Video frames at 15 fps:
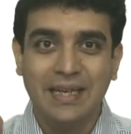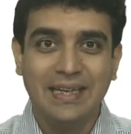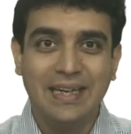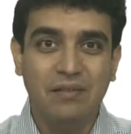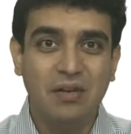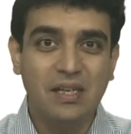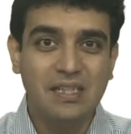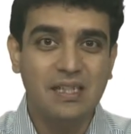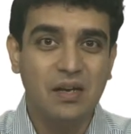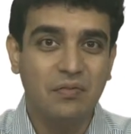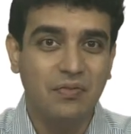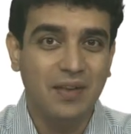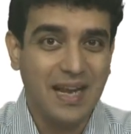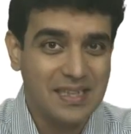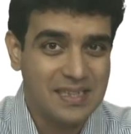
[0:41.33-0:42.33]
give us the
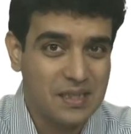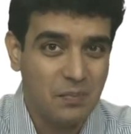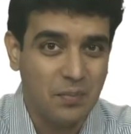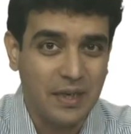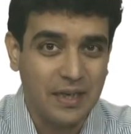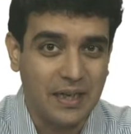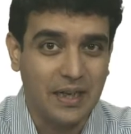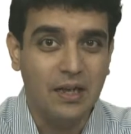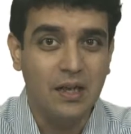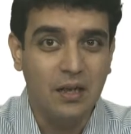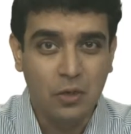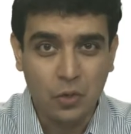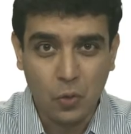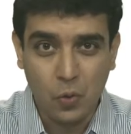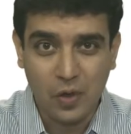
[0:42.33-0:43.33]
flexibility
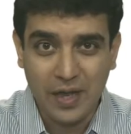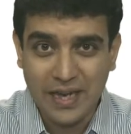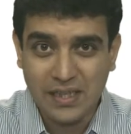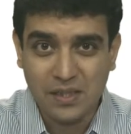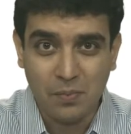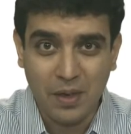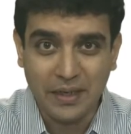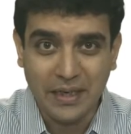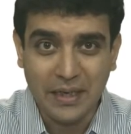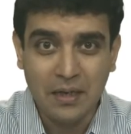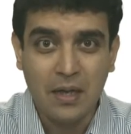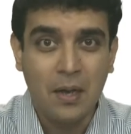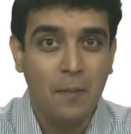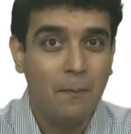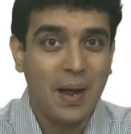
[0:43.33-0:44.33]
to raise money
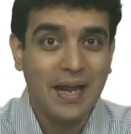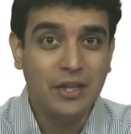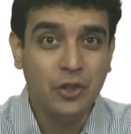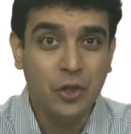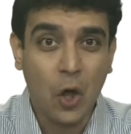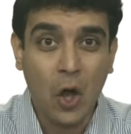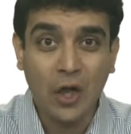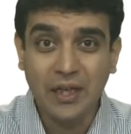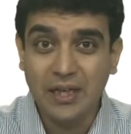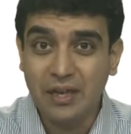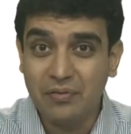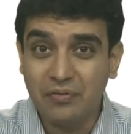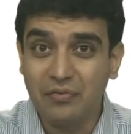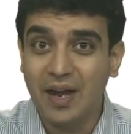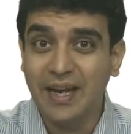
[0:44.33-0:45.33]
by not
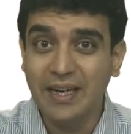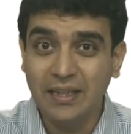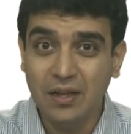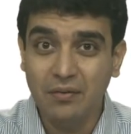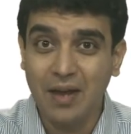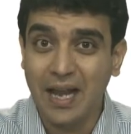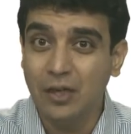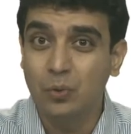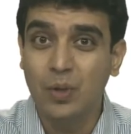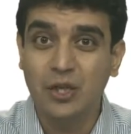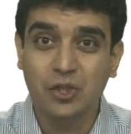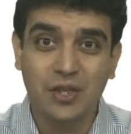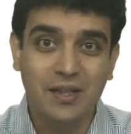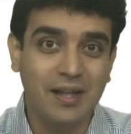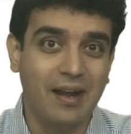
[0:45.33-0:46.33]
defining the
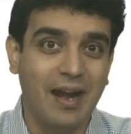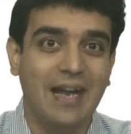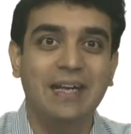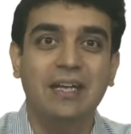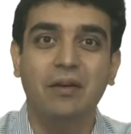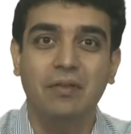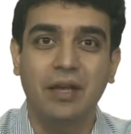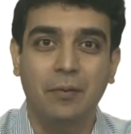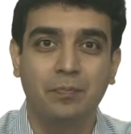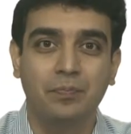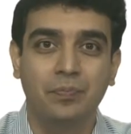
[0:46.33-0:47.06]
valuation right away.